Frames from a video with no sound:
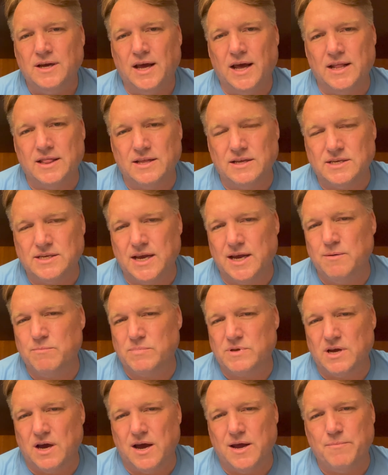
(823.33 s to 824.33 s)
at the same
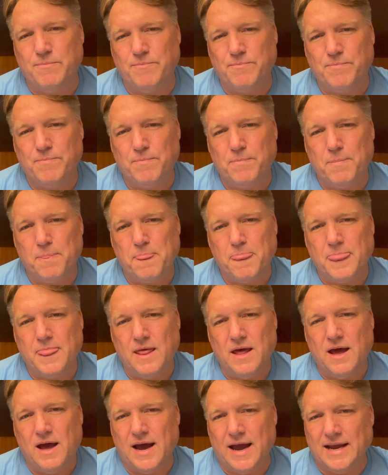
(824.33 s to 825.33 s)
time,
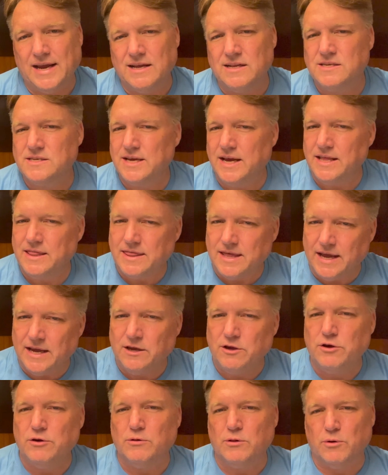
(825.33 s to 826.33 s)
I can say
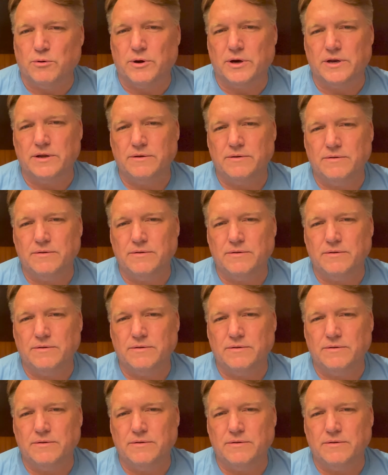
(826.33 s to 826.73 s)
thank you, Lord.